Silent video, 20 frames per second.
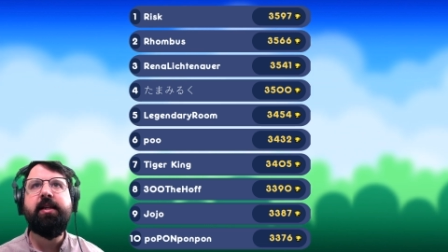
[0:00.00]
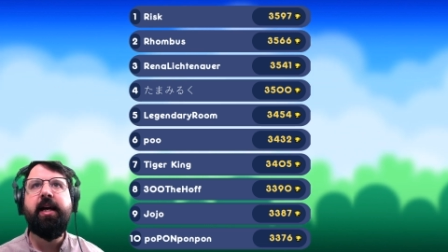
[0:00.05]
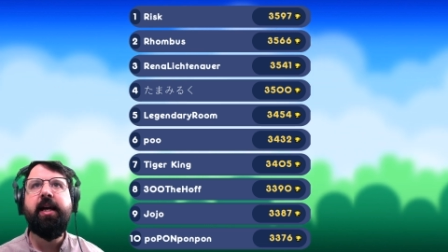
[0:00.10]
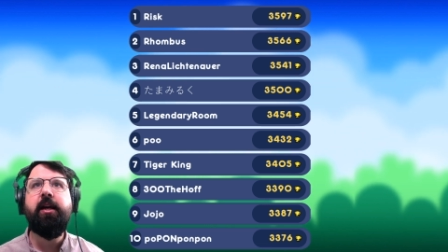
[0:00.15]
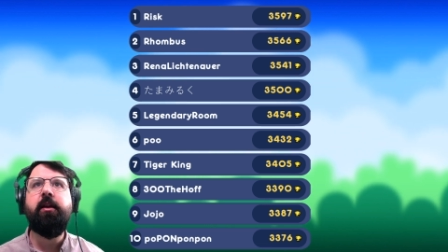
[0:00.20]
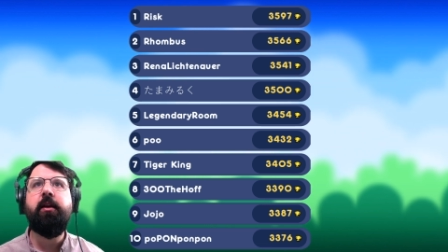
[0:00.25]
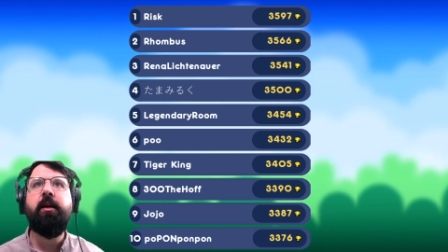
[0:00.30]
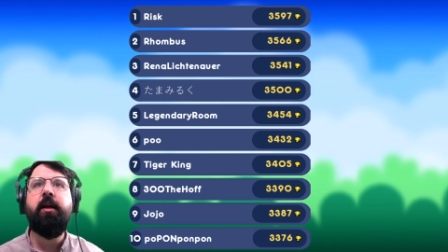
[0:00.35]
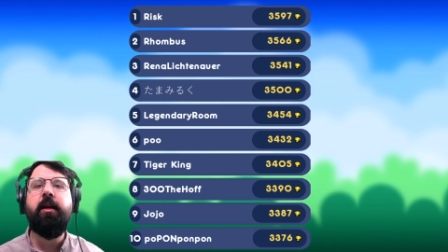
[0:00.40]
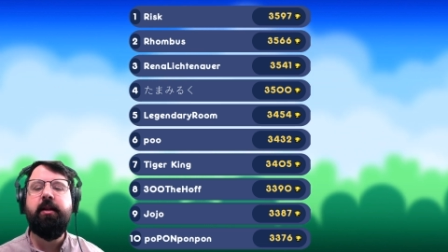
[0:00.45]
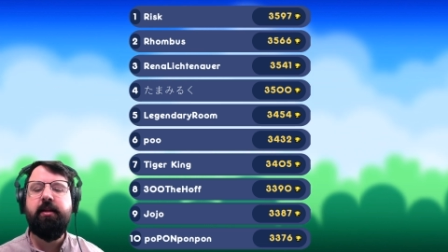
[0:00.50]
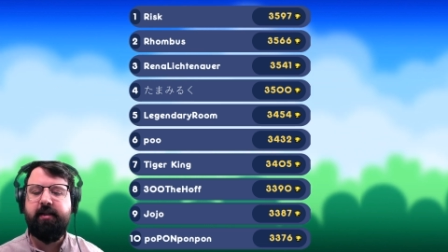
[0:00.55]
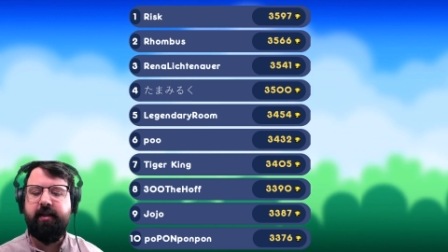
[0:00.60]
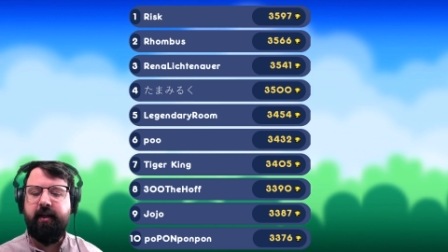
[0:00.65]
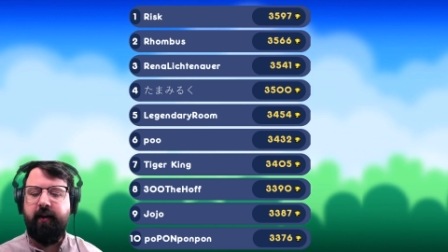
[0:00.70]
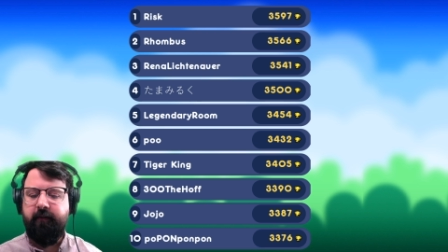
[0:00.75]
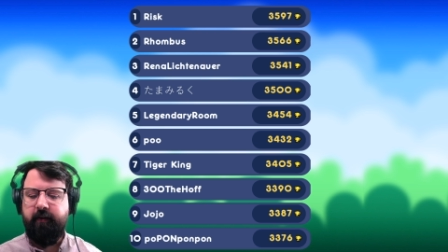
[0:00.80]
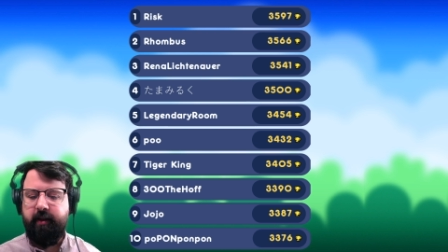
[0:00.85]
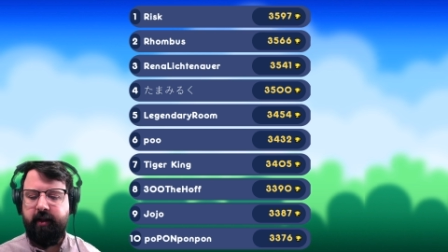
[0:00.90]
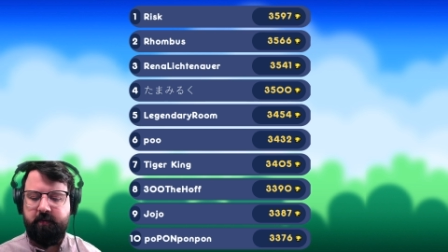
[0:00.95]
Tiger King in
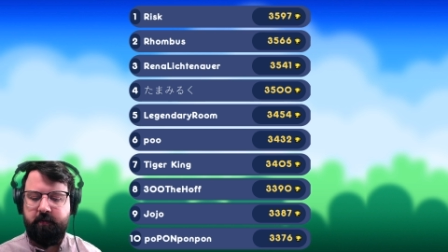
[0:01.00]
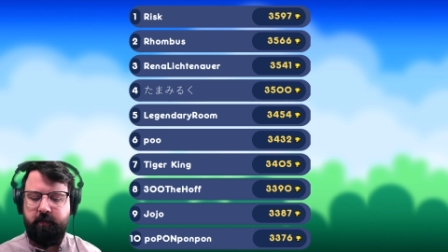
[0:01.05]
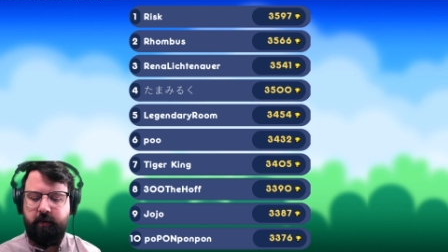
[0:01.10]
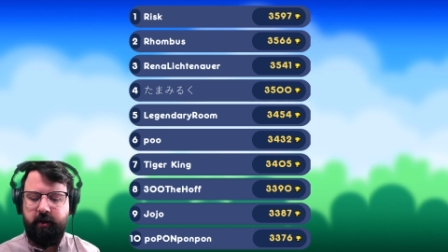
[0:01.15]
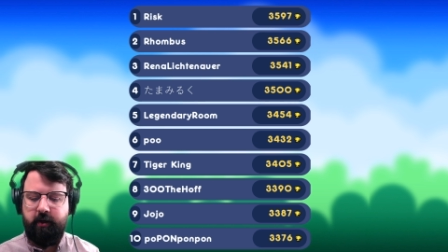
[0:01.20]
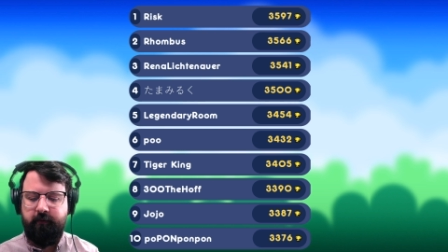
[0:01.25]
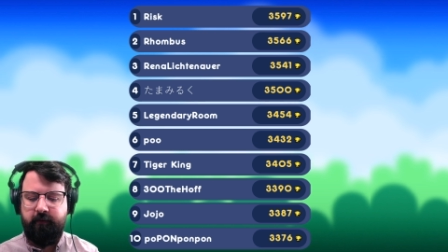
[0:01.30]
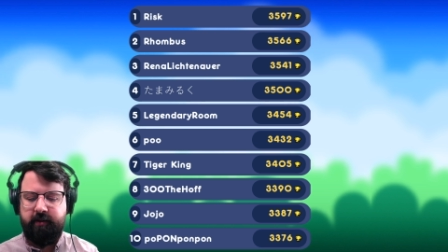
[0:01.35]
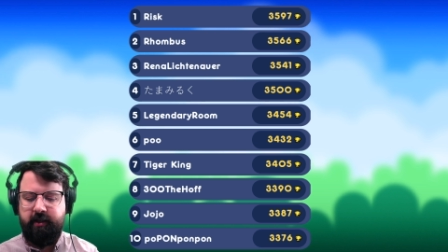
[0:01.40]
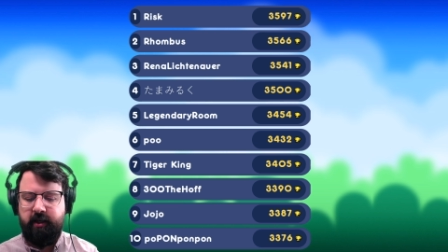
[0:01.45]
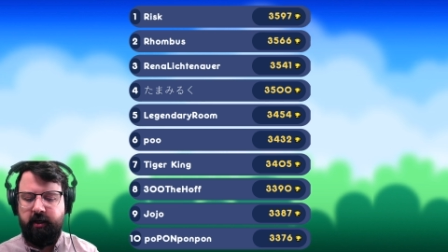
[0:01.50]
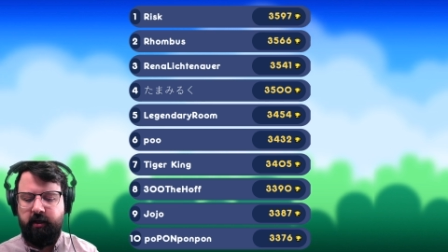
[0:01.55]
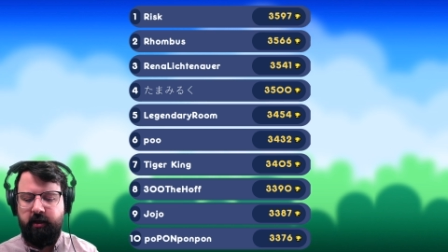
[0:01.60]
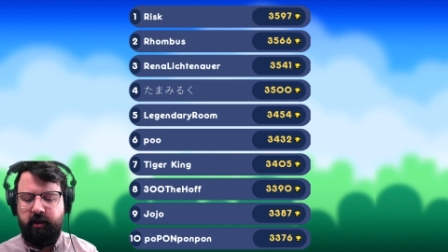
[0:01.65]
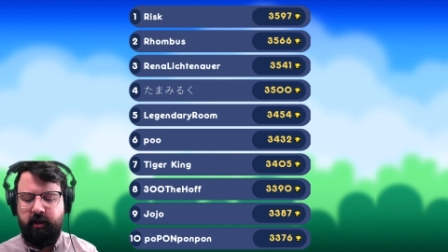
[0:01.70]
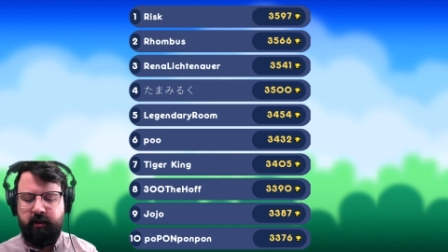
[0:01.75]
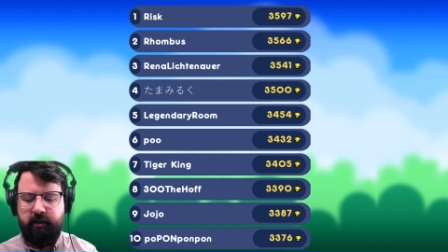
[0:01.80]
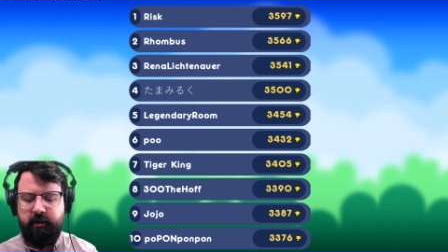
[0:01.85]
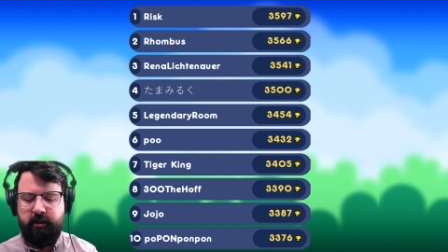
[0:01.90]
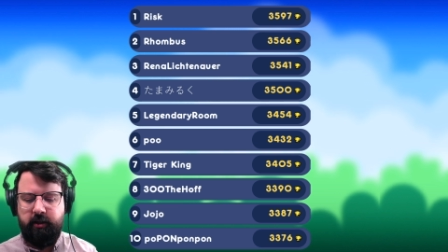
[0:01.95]
seven. That's pretty good for Tiger
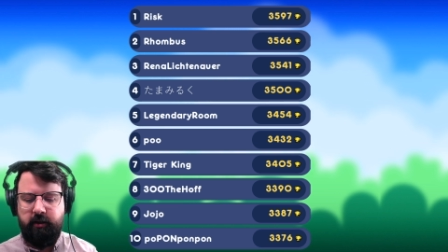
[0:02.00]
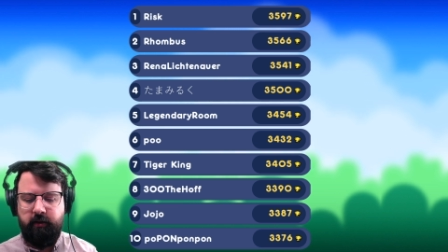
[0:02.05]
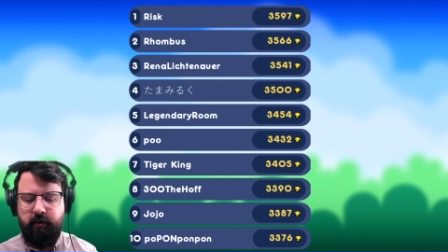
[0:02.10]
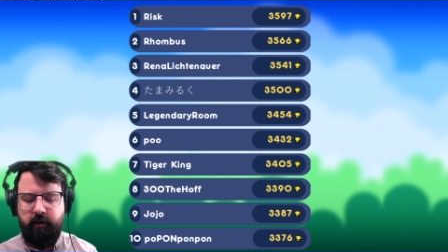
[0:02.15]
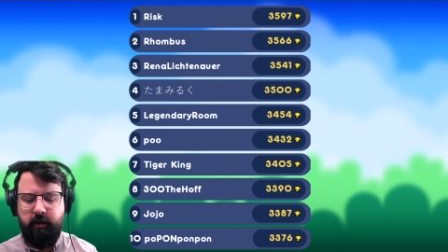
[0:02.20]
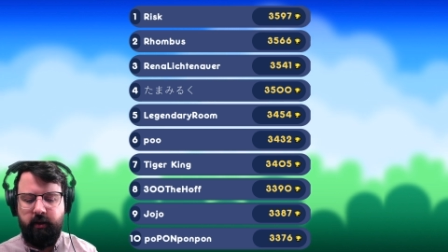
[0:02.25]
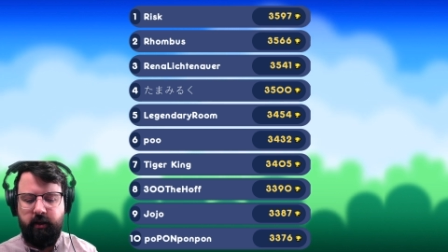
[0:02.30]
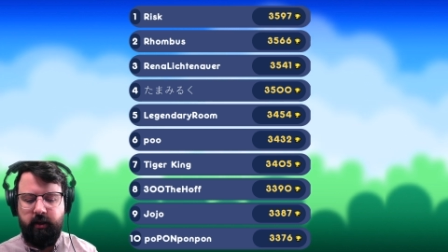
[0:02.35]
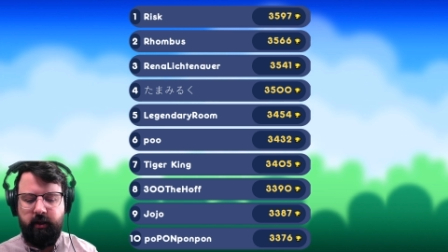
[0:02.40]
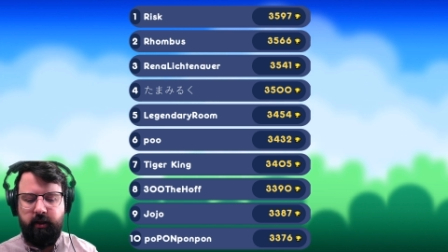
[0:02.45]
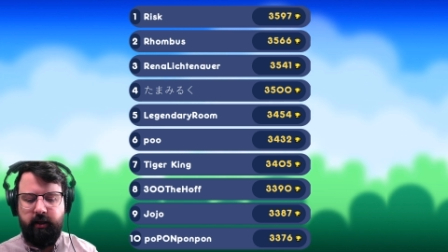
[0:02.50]
King, too.